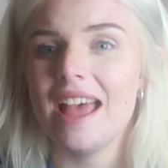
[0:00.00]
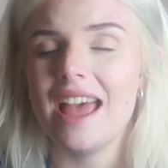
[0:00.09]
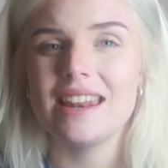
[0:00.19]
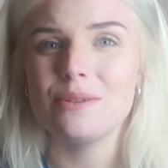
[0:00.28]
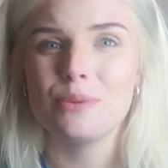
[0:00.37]

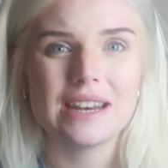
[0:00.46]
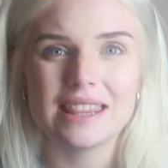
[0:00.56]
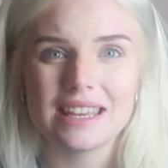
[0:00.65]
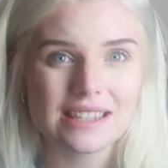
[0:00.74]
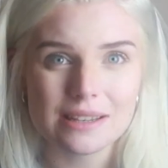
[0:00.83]
any
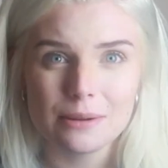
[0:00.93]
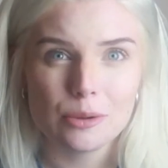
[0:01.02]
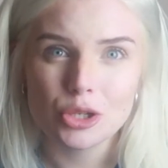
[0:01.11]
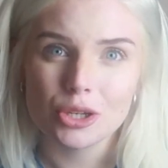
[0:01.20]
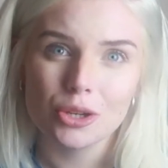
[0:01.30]
weird things that he
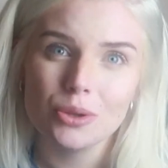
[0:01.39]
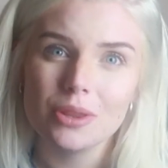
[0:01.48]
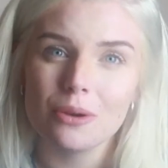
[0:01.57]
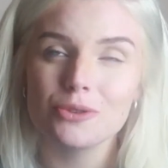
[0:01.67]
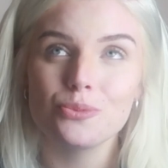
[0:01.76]
would do.
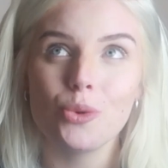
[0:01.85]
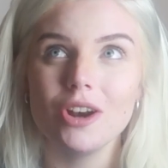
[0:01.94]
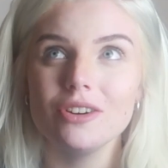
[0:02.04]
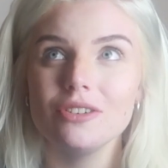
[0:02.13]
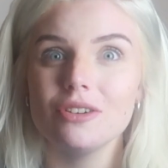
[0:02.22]
There was
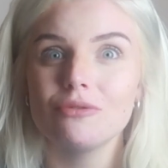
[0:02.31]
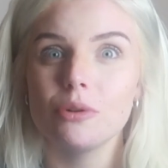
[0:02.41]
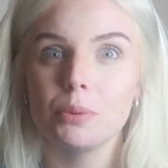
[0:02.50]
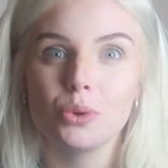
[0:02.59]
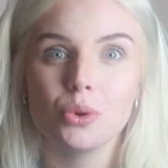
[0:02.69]
one
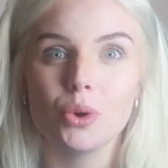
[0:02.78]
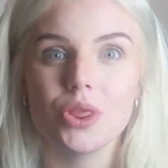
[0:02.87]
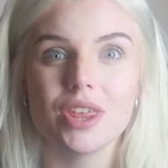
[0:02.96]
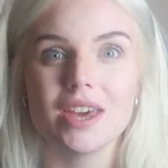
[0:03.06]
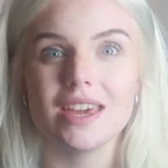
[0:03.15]

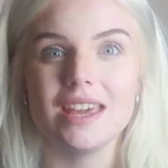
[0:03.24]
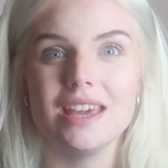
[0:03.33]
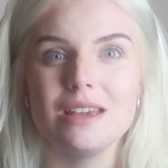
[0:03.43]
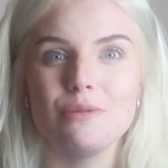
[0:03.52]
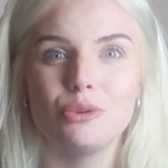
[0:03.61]
report that
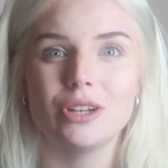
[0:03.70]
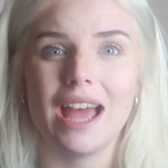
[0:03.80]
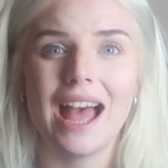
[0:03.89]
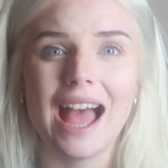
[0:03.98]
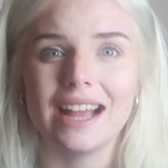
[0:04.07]
he would
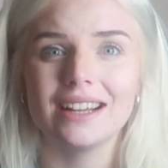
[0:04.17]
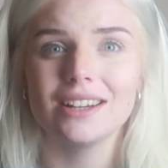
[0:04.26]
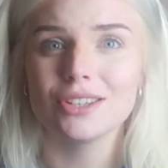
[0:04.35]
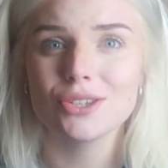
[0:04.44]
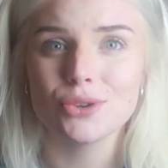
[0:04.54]

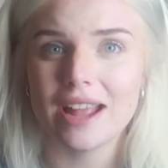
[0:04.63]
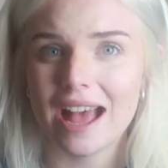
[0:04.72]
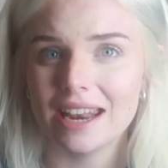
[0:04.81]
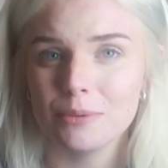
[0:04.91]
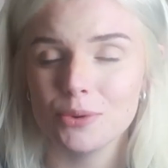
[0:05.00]
hang stray
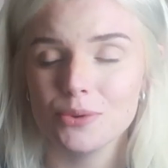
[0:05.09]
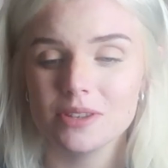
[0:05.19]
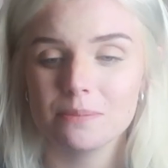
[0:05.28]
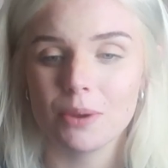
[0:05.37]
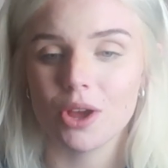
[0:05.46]

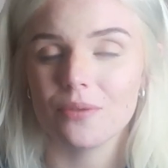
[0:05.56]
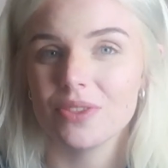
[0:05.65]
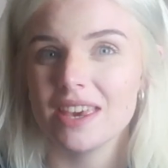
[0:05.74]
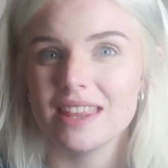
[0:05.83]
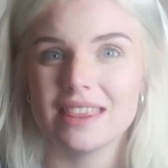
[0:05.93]
animals, but
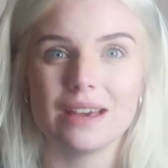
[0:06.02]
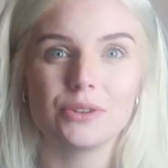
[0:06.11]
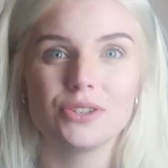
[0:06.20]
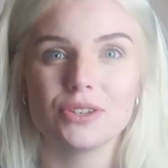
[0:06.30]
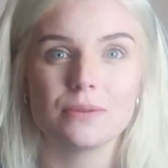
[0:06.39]
that
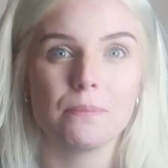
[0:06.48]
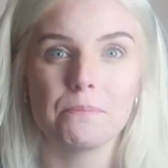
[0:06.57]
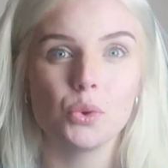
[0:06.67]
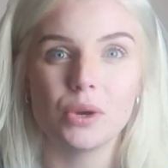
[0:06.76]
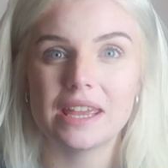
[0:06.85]
was just
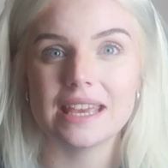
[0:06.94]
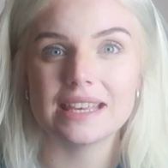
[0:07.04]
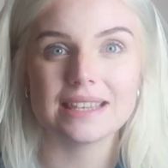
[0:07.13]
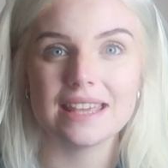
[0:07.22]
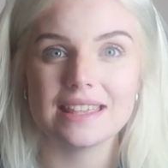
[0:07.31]
more
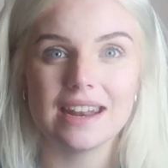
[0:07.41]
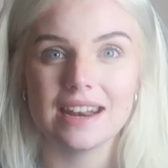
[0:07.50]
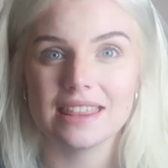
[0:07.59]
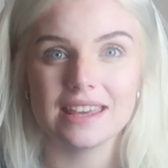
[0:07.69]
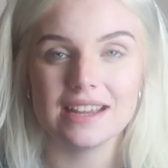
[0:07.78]
hearsay than
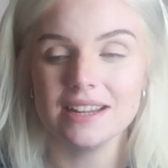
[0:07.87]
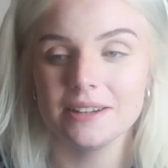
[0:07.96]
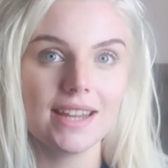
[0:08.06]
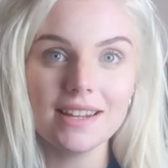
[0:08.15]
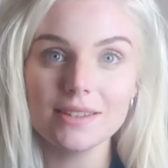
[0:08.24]

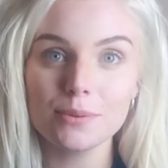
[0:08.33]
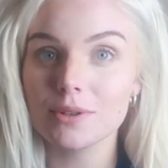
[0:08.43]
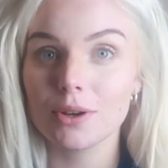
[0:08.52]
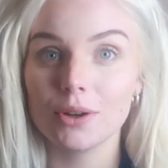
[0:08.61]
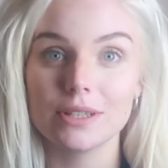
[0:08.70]
anything. Dennis
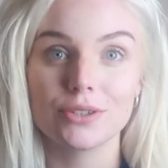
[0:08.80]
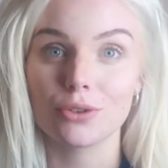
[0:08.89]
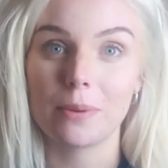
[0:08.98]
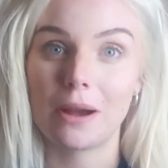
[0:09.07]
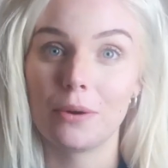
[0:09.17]
was a college
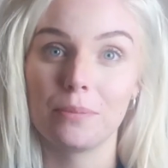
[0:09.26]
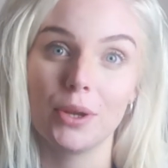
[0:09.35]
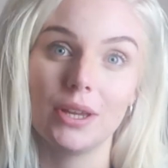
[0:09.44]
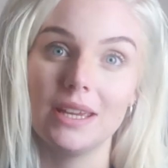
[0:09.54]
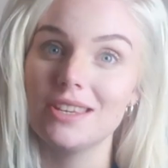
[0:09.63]
dropout,
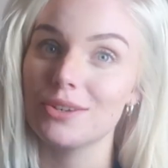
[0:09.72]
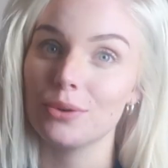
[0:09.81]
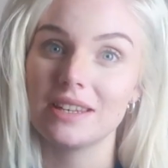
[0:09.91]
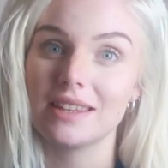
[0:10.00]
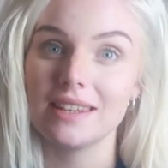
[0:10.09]
but he
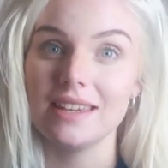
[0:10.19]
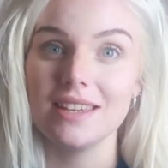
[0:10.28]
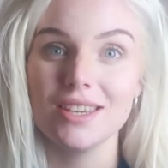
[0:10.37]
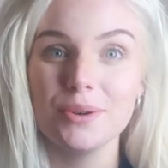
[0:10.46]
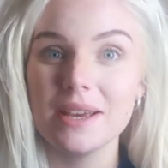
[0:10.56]
joined the
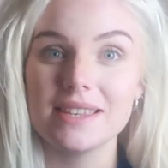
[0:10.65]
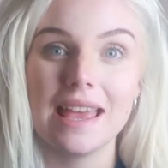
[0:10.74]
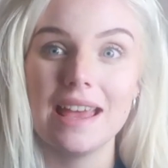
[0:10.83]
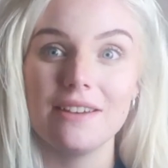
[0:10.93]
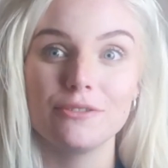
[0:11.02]
US
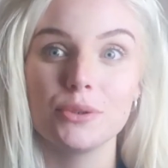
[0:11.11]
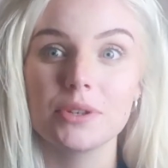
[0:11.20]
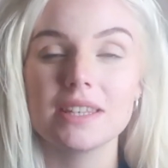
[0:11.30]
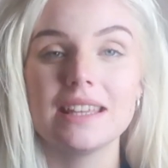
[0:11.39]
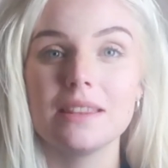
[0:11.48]
Air
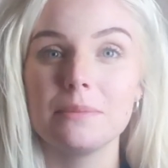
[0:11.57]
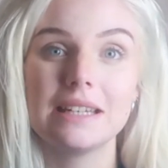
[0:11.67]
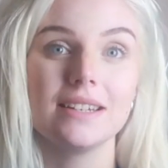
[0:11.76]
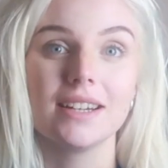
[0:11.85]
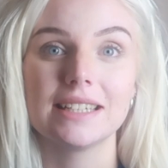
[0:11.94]
Force in the
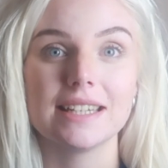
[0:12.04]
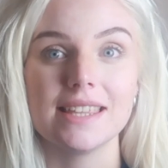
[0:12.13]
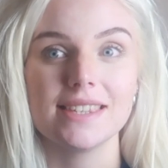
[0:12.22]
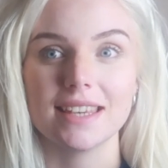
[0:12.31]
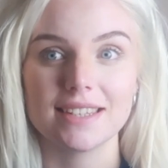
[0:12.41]

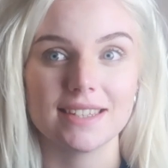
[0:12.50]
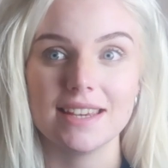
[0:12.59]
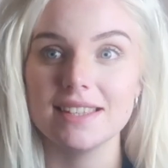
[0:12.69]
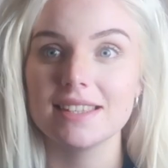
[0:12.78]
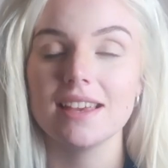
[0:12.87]

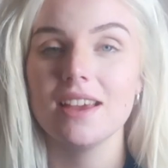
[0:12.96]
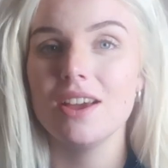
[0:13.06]
mid-1960s.